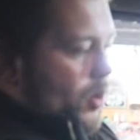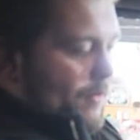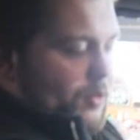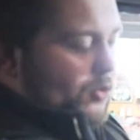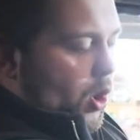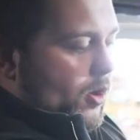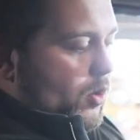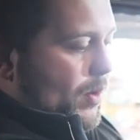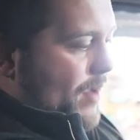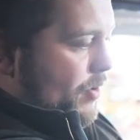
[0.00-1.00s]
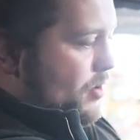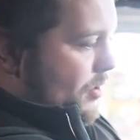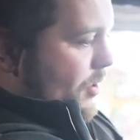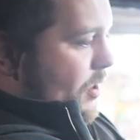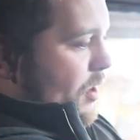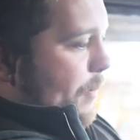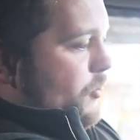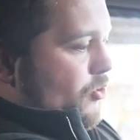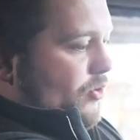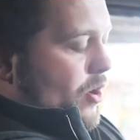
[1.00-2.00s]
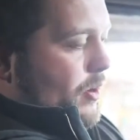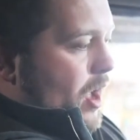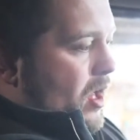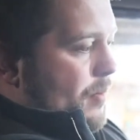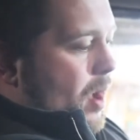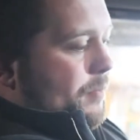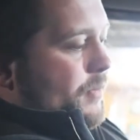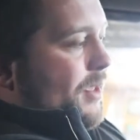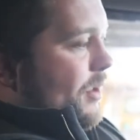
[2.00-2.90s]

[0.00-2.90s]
if you start it or whatever, brings your steering column up